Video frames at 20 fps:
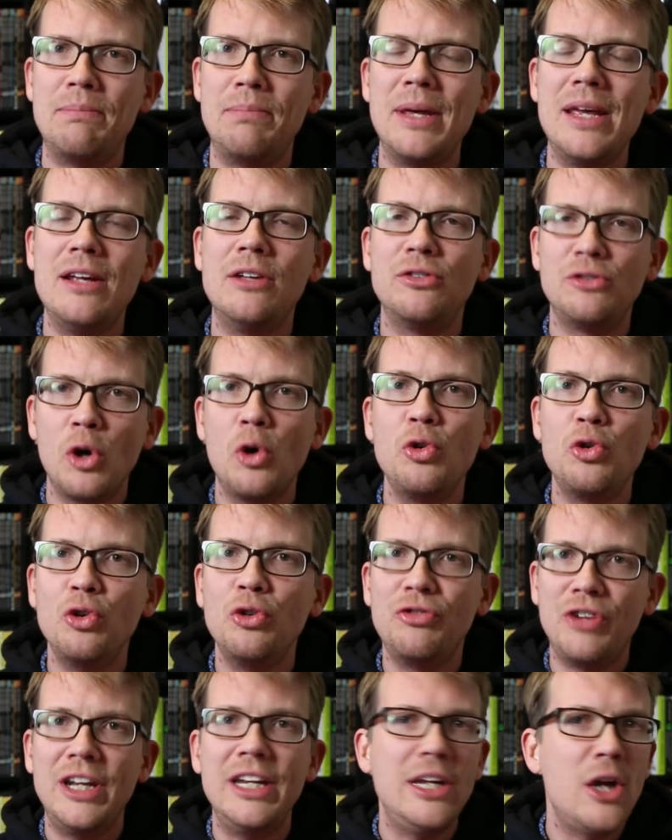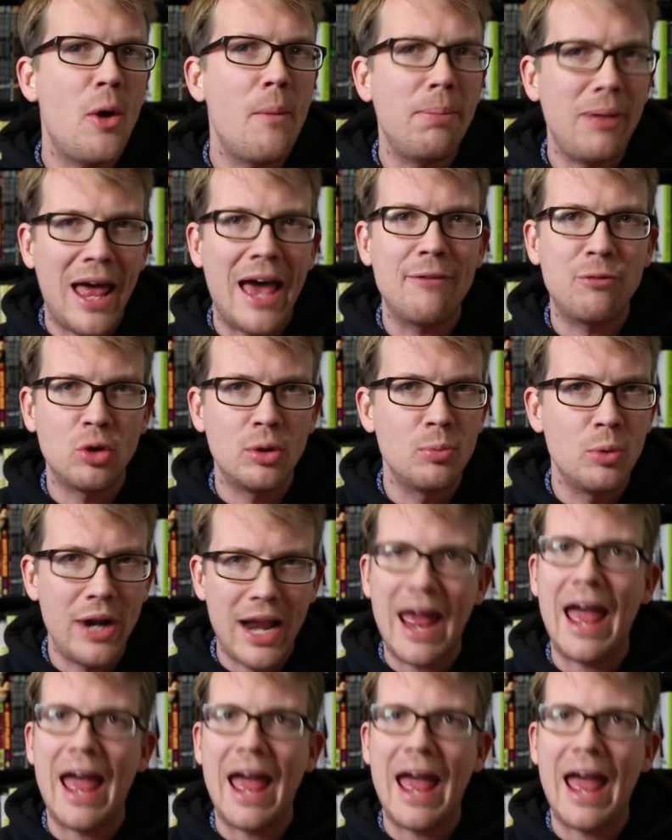big social video platform would